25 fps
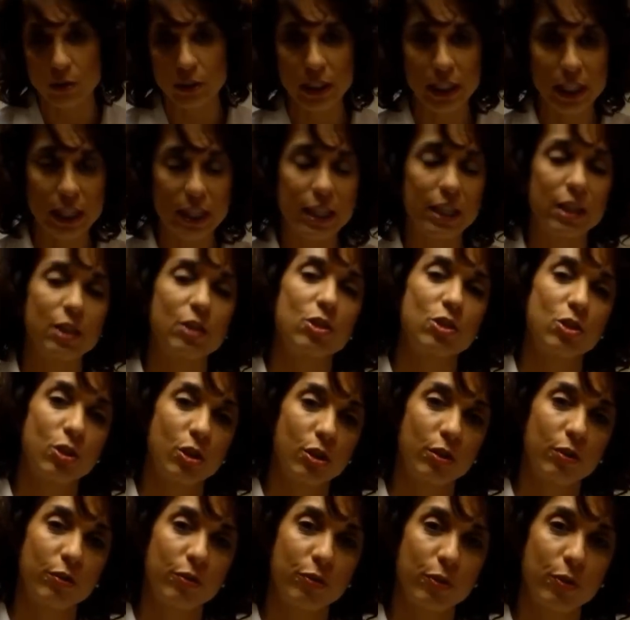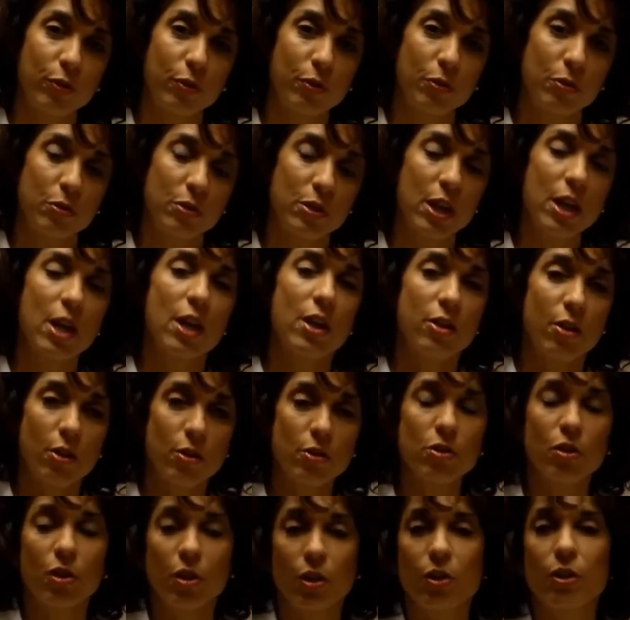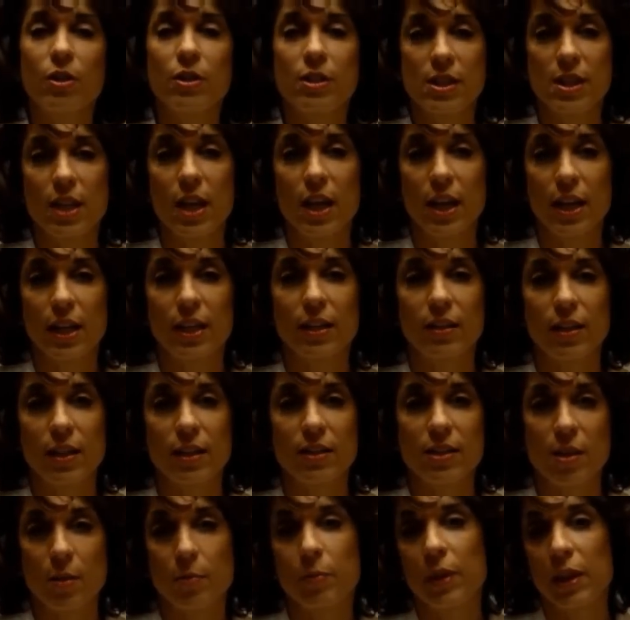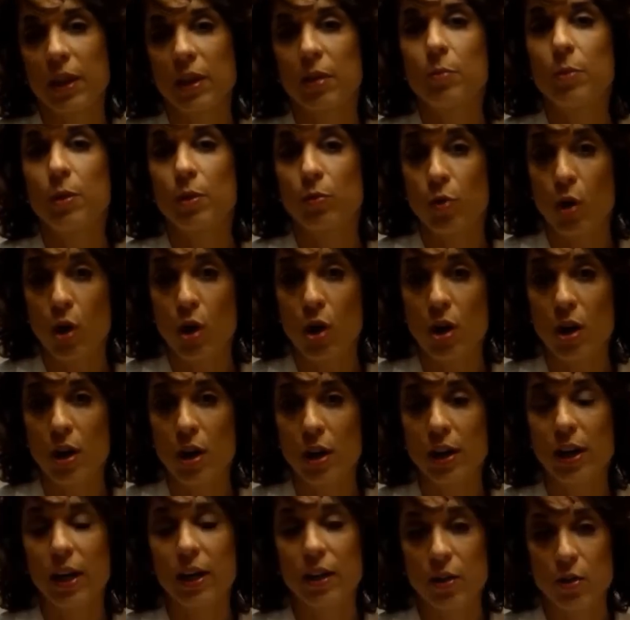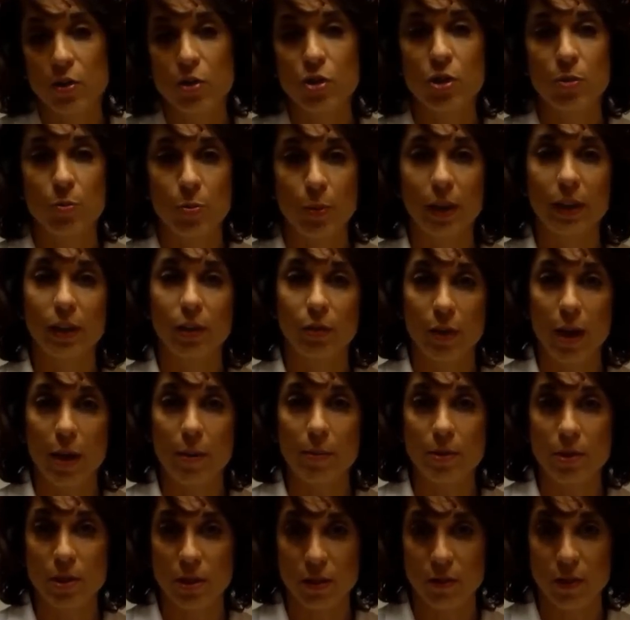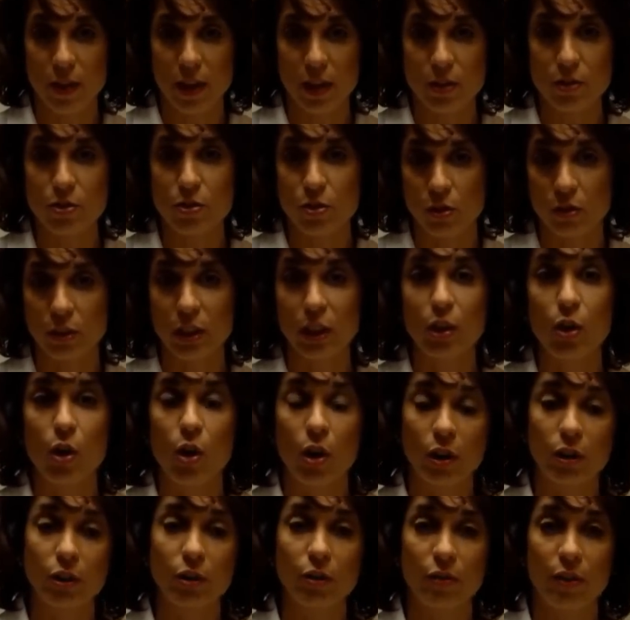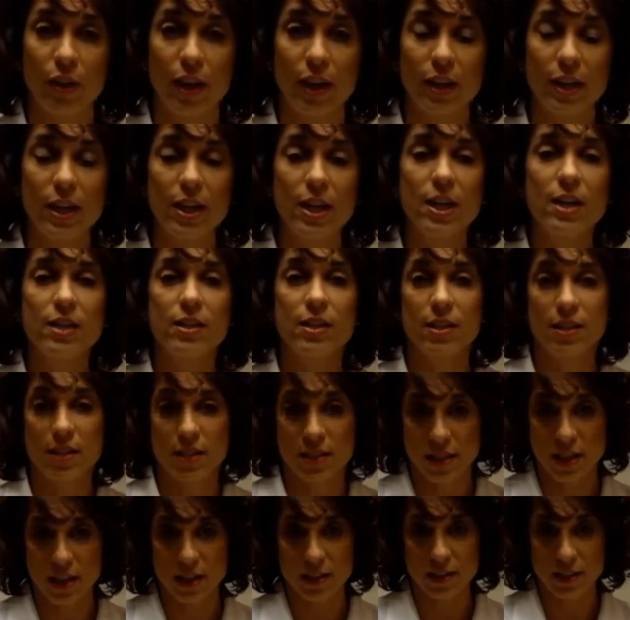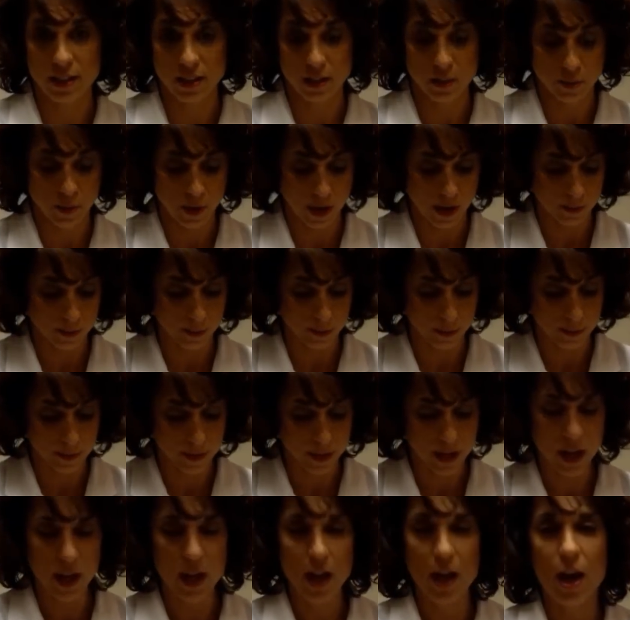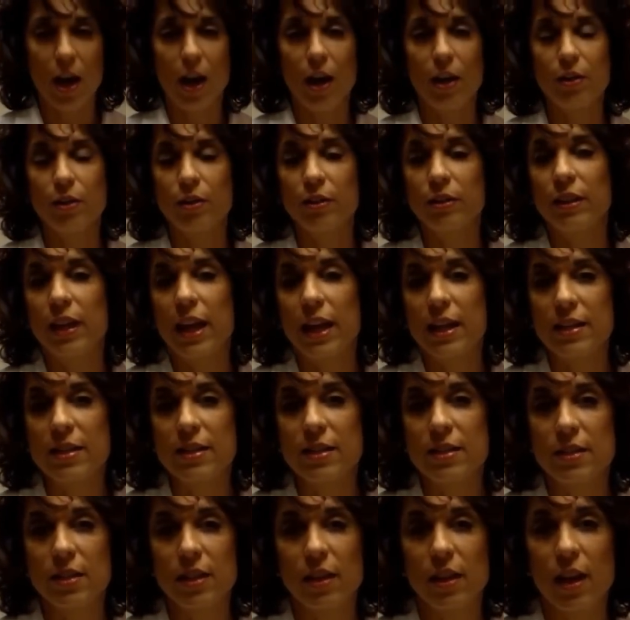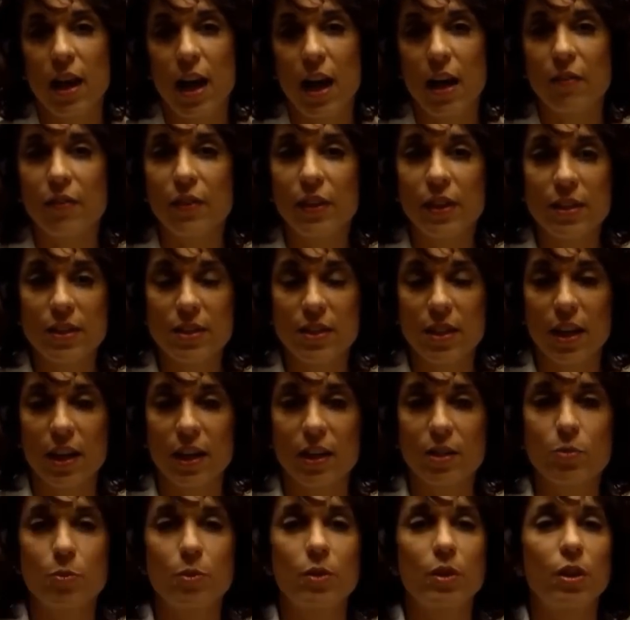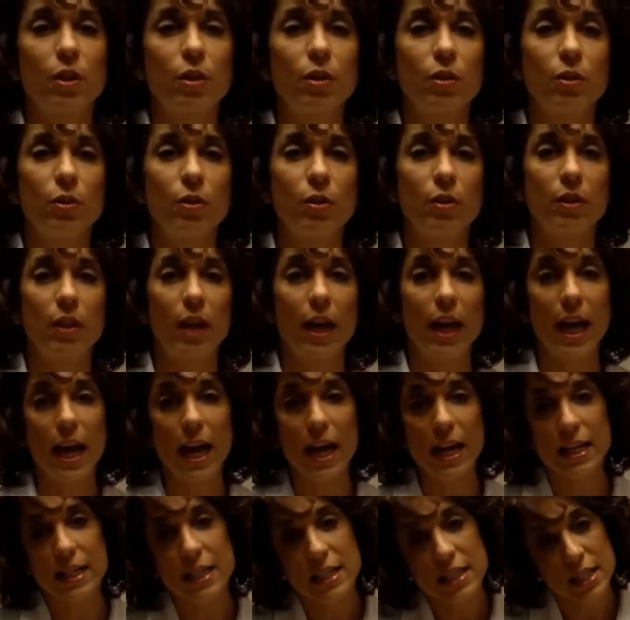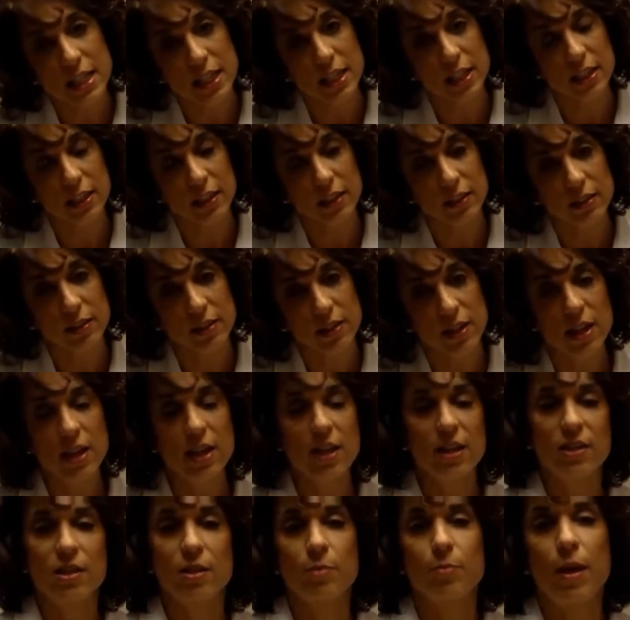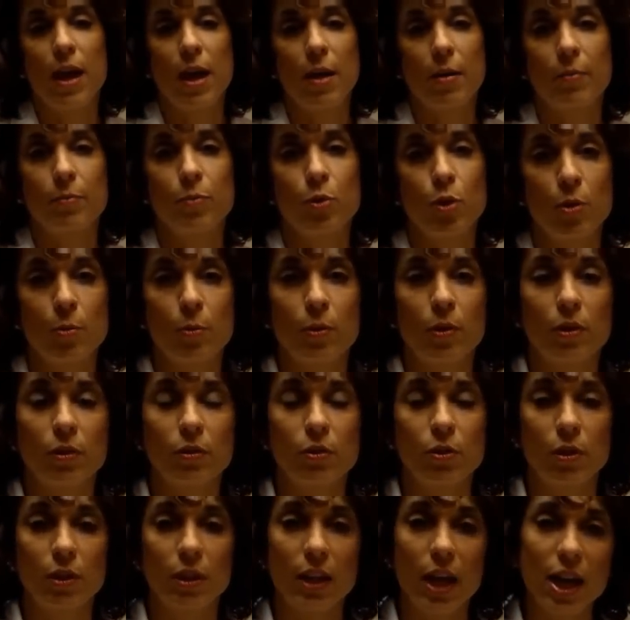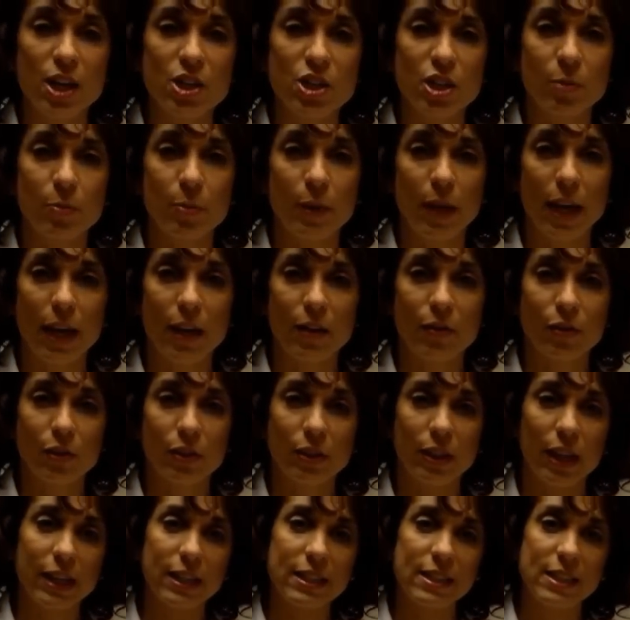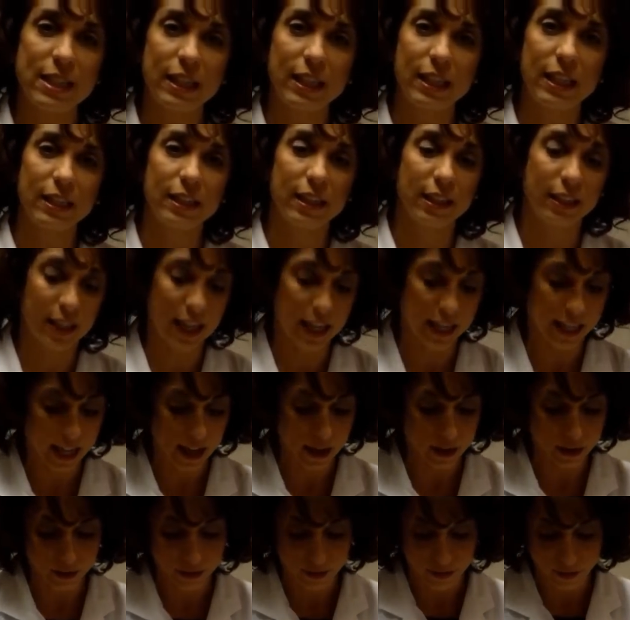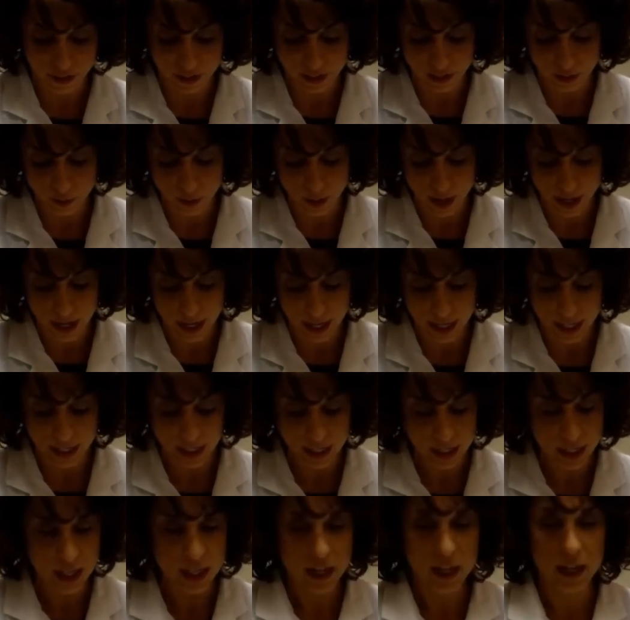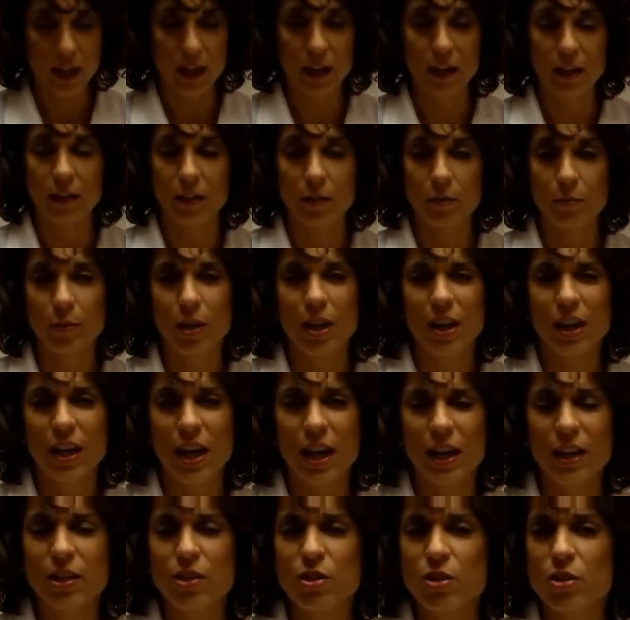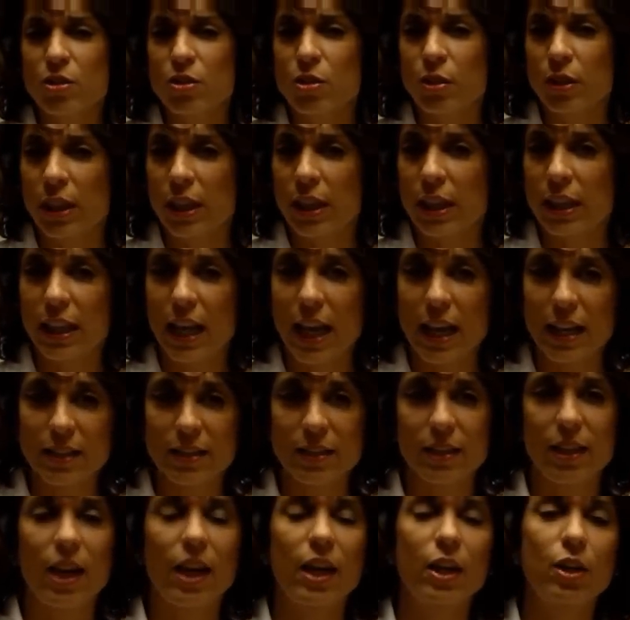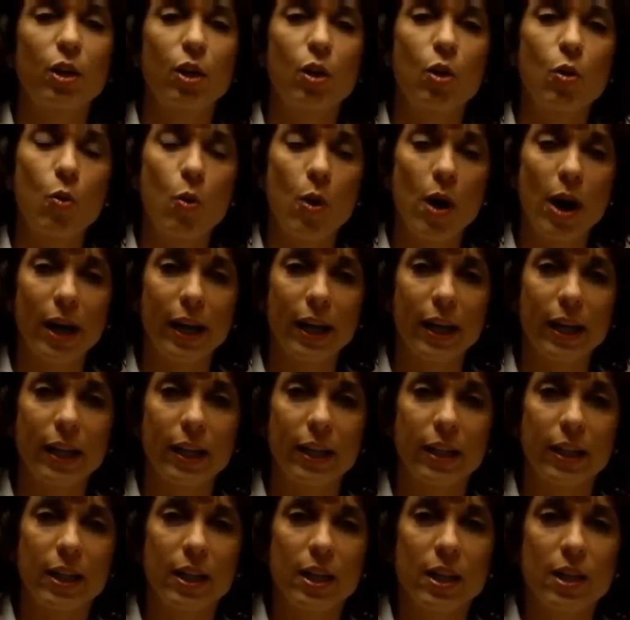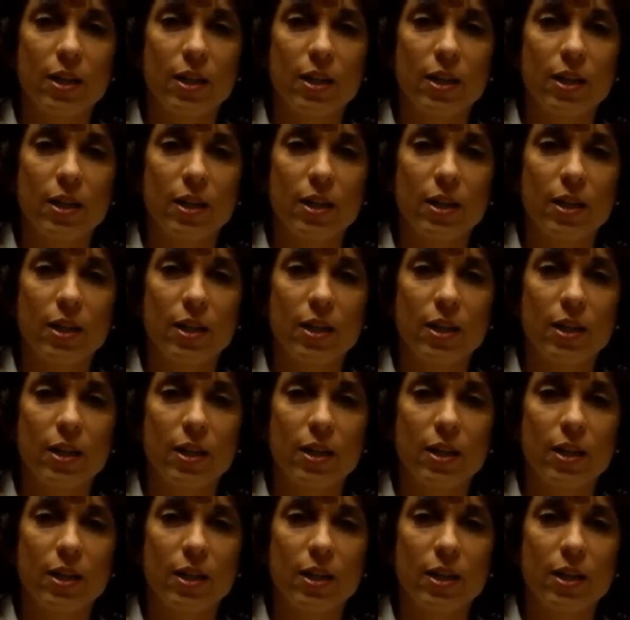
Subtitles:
only eating certain foods, those are a good sign that something could be wrong and you should bring the rabbit to the vet, or certainly call your vet to discuss these problems. Other less obvious signs would include a head tilt, some abnormal neurologic behavior like sticking the leg out in a funny way, kind of just looking glassy-eyed or quiet.